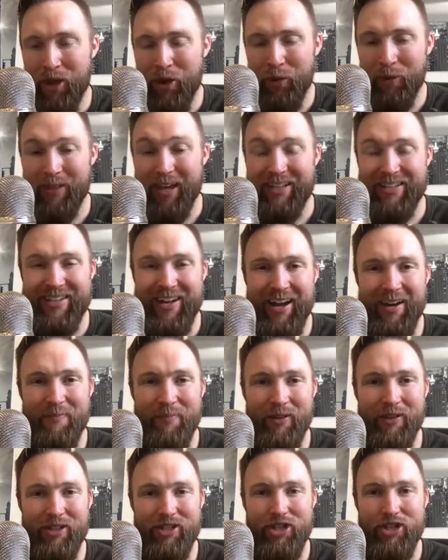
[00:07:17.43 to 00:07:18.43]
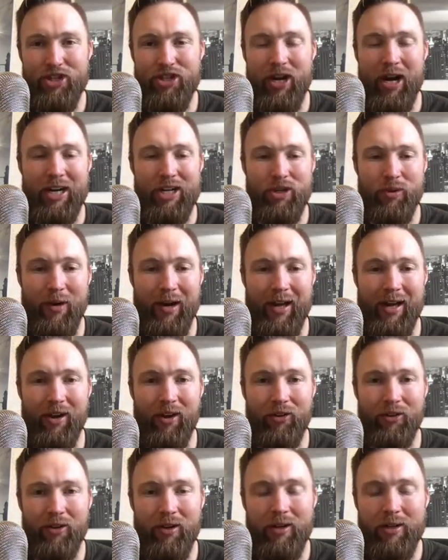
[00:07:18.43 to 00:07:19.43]
with that said, this is Joshua
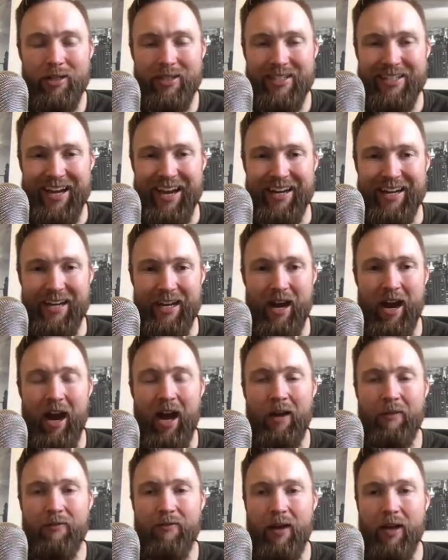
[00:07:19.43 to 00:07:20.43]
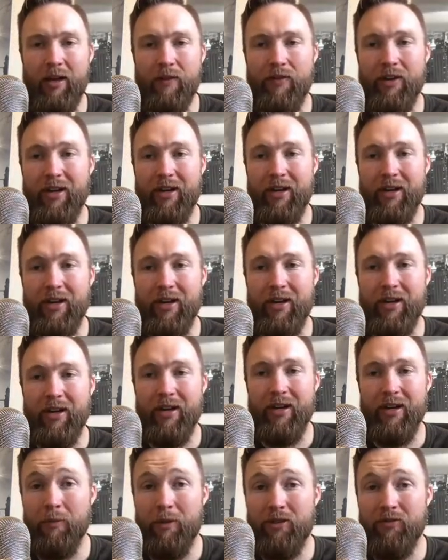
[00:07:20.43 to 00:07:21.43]
Elder signing off. And if you got some
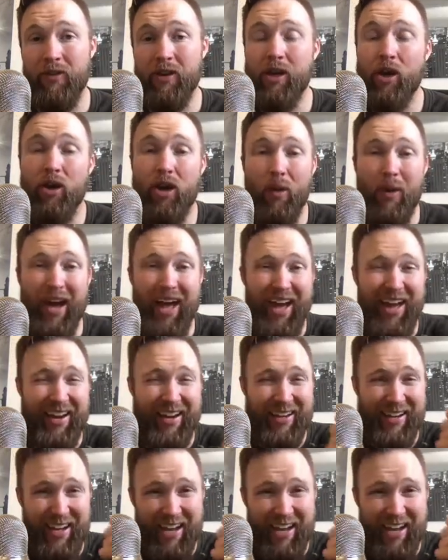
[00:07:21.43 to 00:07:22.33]
value from this video, go ahead and